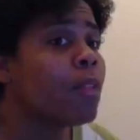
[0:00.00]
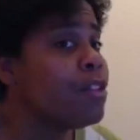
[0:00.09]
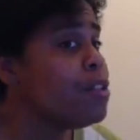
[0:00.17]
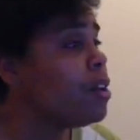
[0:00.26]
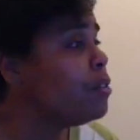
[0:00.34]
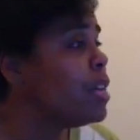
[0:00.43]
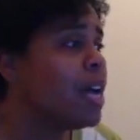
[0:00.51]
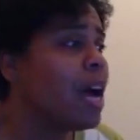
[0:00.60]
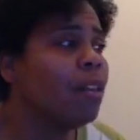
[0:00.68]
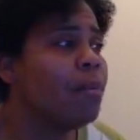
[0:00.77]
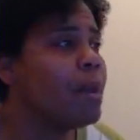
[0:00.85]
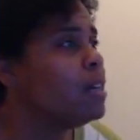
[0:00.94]
And you don't need
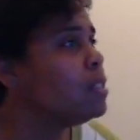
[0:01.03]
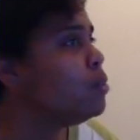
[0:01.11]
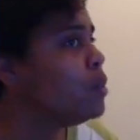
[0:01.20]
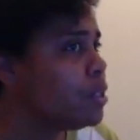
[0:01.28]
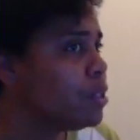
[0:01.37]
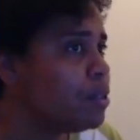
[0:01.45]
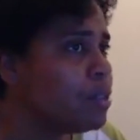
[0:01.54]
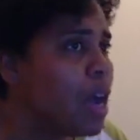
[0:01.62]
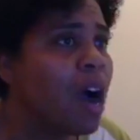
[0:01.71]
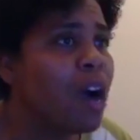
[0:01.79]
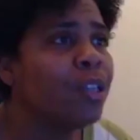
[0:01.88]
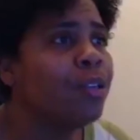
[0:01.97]
all the bells and whistles.
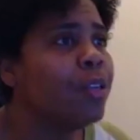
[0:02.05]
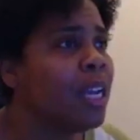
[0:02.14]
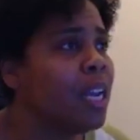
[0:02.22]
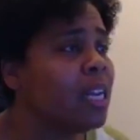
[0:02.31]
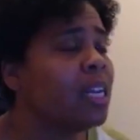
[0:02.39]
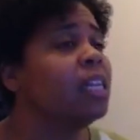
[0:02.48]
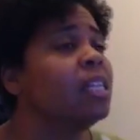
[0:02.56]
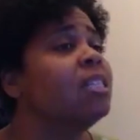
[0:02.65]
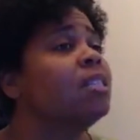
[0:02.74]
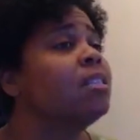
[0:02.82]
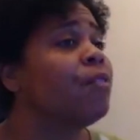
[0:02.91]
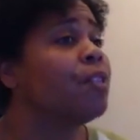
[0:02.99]
All you need
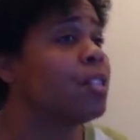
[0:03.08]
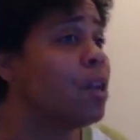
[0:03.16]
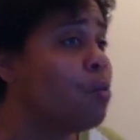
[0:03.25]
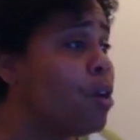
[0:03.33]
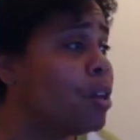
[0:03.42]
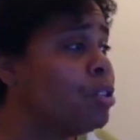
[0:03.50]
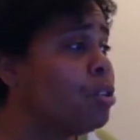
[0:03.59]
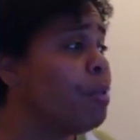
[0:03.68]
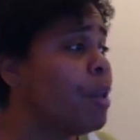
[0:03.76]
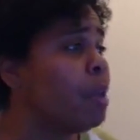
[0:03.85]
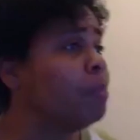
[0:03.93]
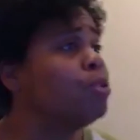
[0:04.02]
is for someone to
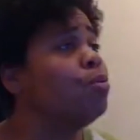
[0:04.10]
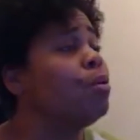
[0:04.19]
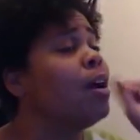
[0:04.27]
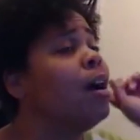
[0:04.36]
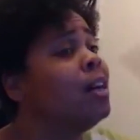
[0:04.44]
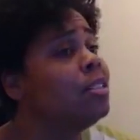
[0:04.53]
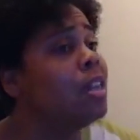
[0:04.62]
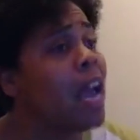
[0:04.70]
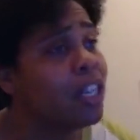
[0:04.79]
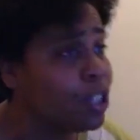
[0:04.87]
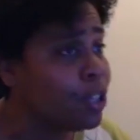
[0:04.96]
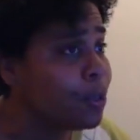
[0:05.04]
be able to
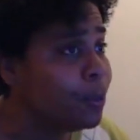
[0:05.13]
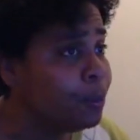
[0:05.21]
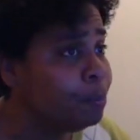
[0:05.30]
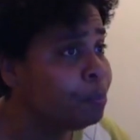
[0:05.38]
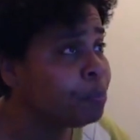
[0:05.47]
contact you.